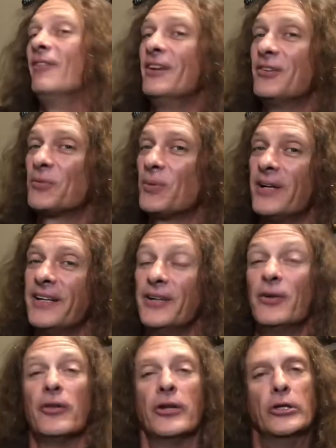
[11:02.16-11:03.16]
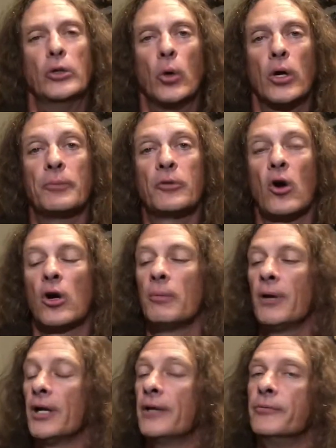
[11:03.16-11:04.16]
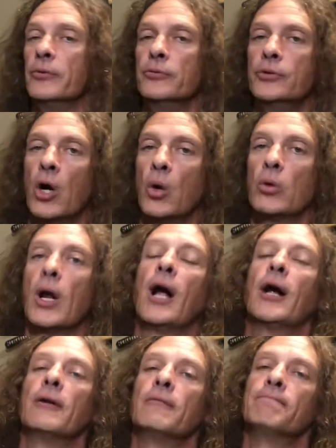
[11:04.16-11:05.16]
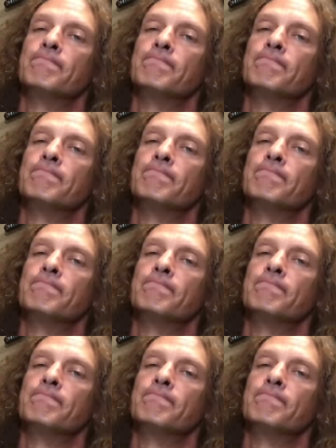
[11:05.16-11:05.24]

any suede ito, then you know what I'm talking about. If you don't, I